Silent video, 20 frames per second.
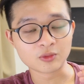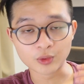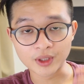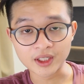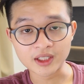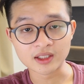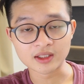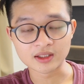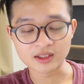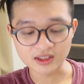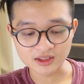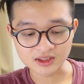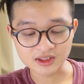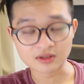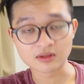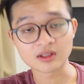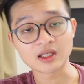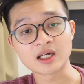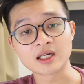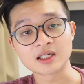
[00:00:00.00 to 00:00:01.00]
waited
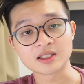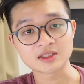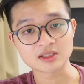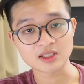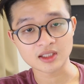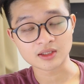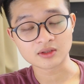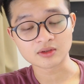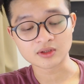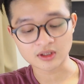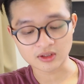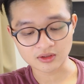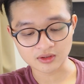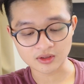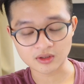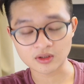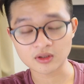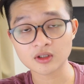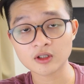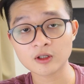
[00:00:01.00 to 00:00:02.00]
until I settled down in
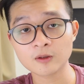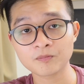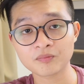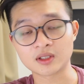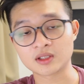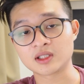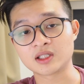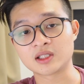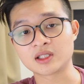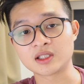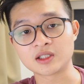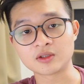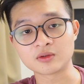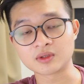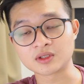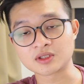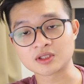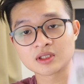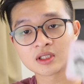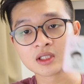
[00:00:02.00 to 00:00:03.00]
Hong Kong, but the thing
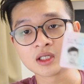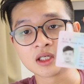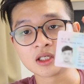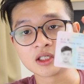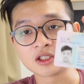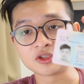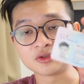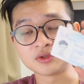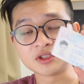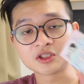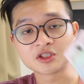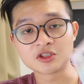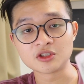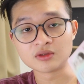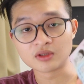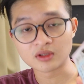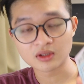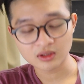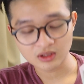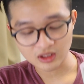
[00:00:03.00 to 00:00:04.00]
was, you need
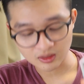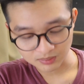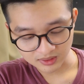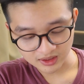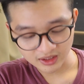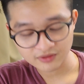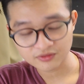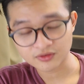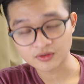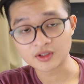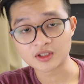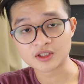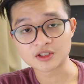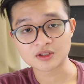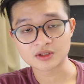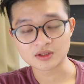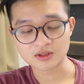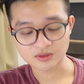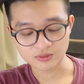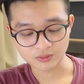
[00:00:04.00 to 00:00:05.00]
to apply for
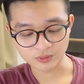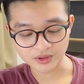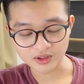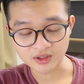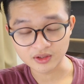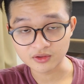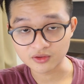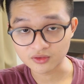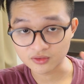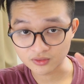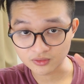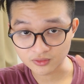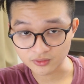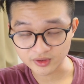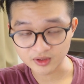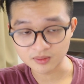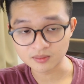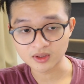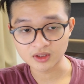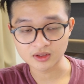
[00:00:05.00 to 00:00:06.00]
this within
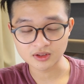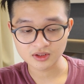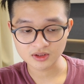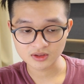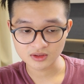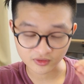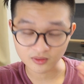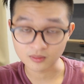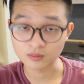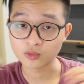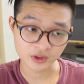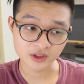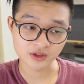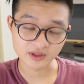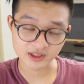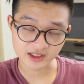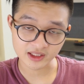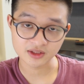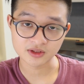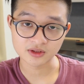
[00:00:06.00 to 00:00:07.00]
3 months from when you
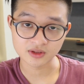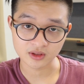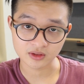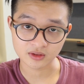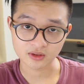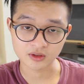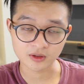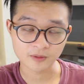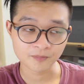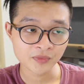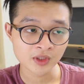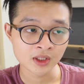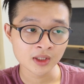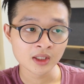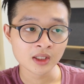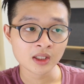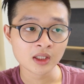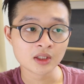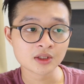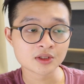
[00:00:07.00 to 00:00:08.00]
land to Hong Kong.
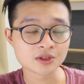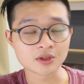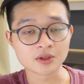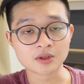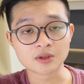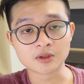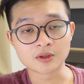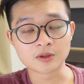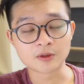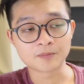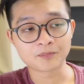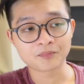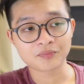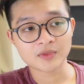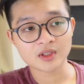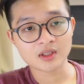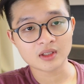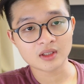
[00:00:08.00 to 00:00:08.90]
So